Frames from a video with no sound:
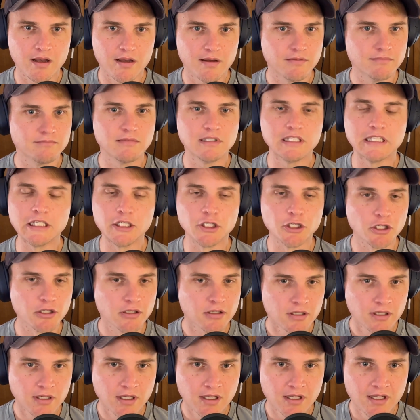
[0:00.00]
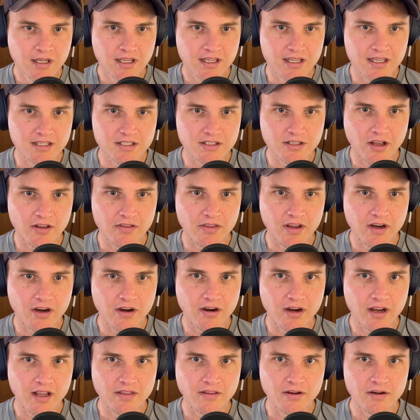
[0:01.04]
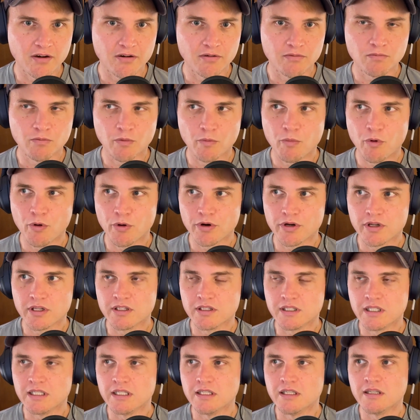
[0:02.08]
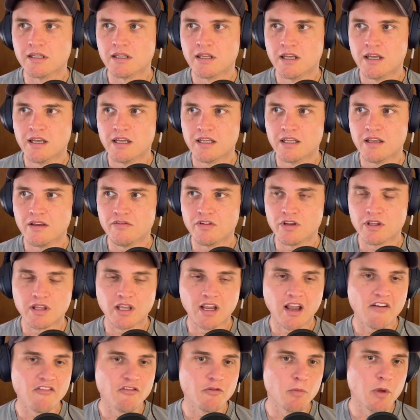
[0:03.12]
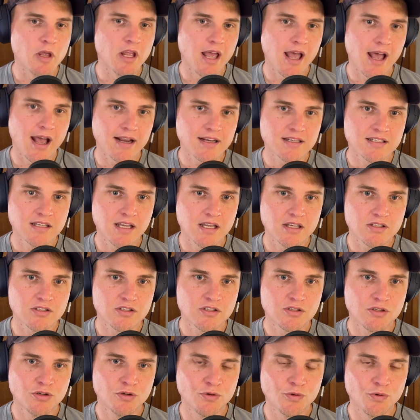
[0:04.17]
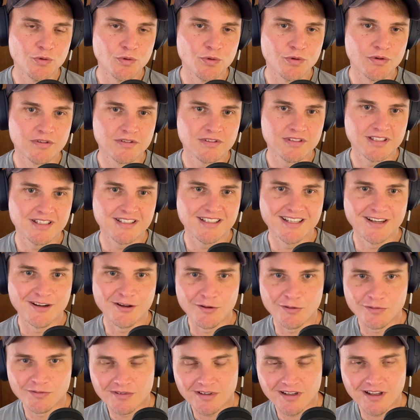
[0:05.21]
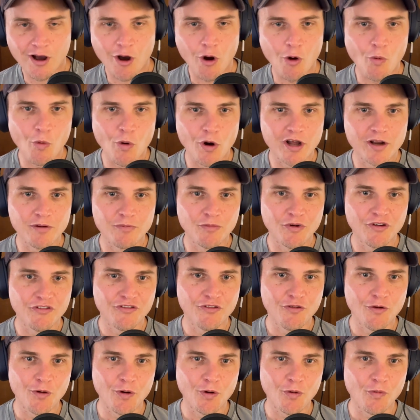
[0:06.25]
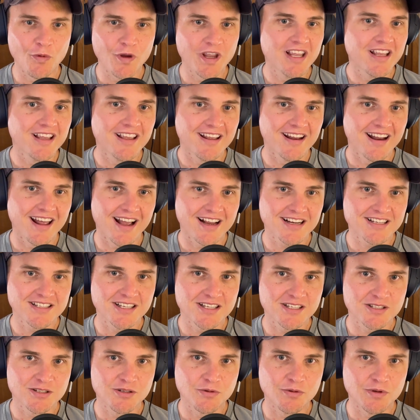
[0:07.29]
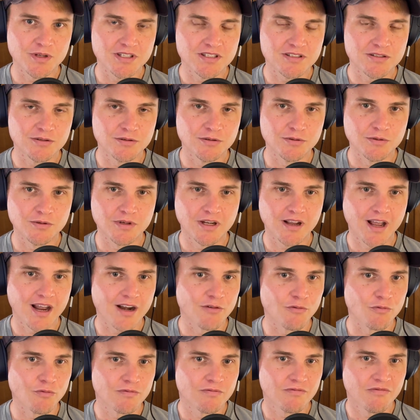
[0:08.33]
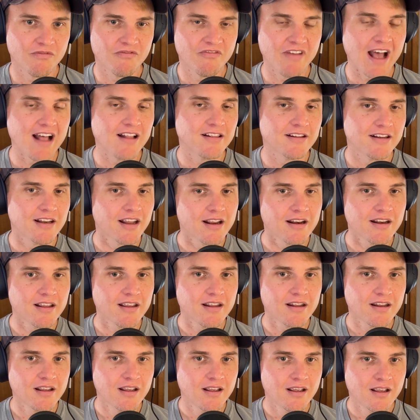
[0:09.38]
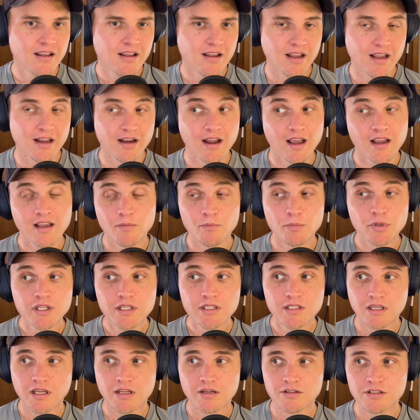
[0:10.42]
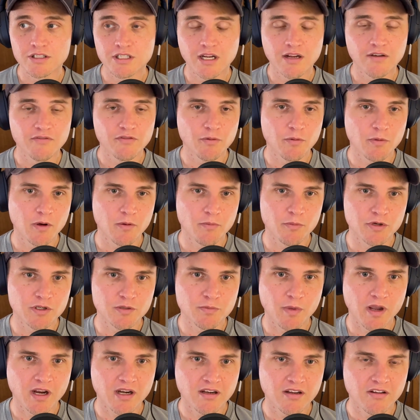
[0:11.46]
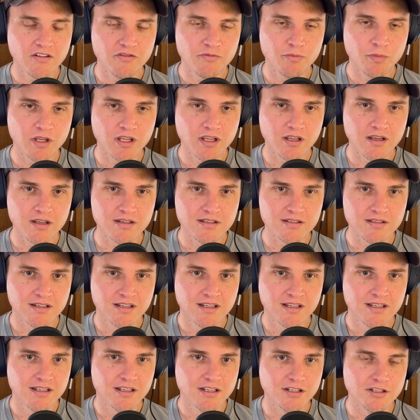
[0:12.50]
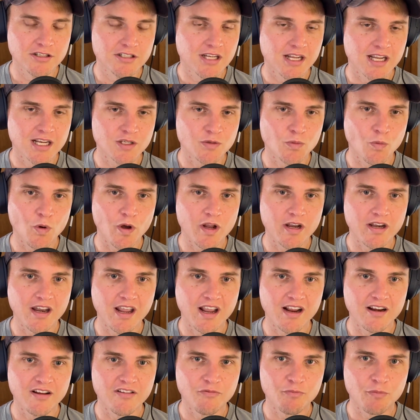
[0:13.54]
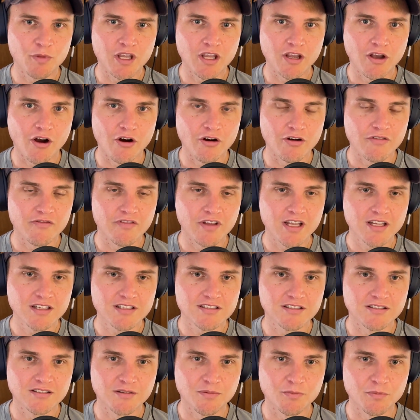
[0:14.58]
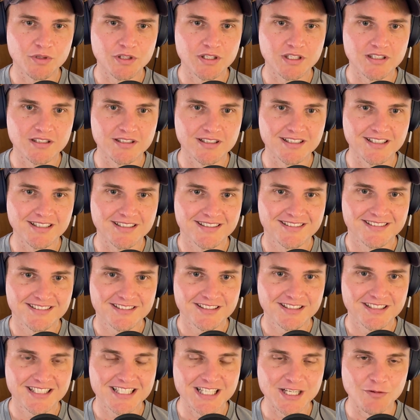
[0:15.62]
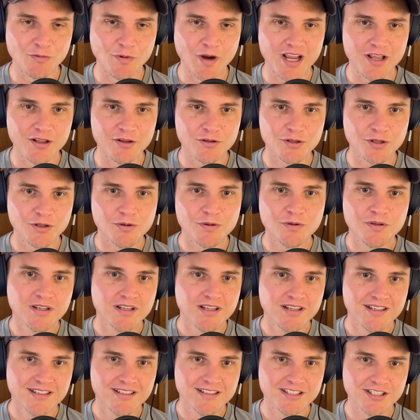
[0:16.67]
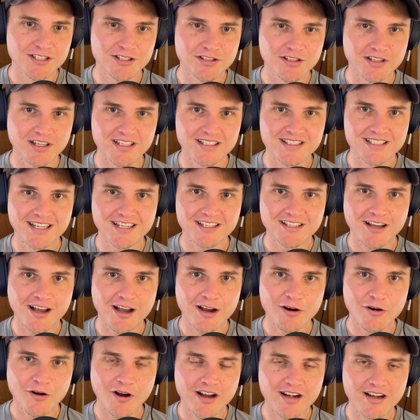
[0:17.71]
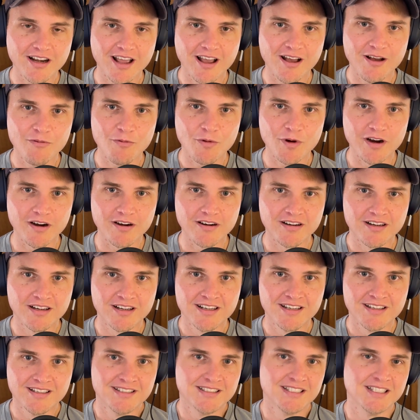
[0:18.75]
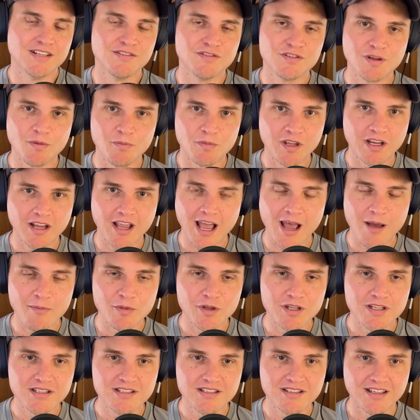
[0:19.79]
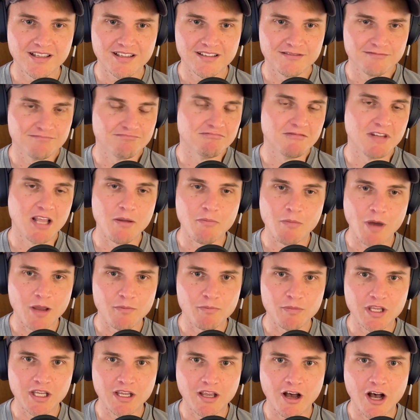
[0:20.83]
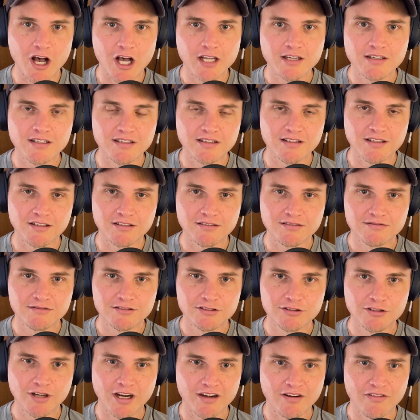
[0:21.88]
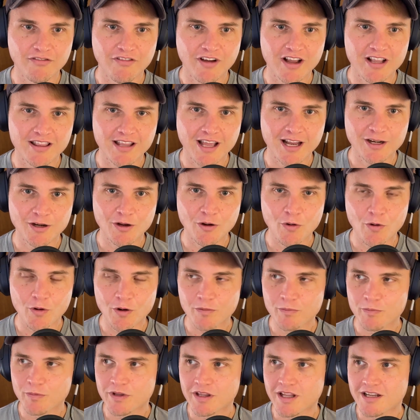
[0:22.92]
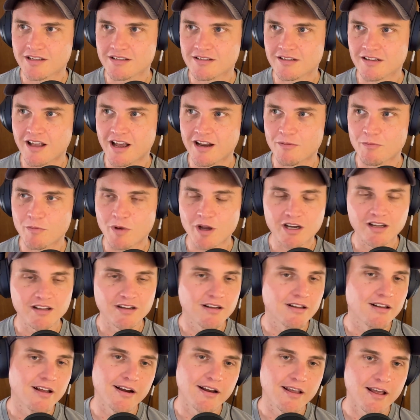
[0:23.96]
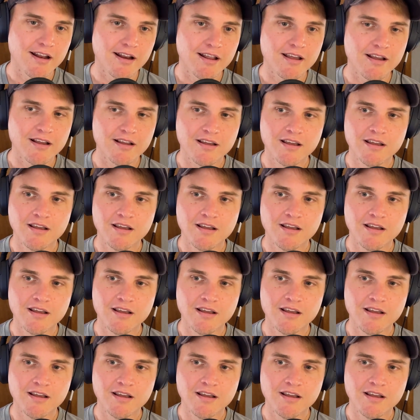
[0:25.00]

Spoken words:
leader is on there, and they're reportedly giving the government access to, you know, O1 before we get access to it to kind of validate it. And I completely understand from their perspective, because it just takes one negative PR event to completely derail you. Just look at TikTok right now, where if something happens, they might be gone, and they're trying to fight that in court, but that's a lot of money and a lot of headache.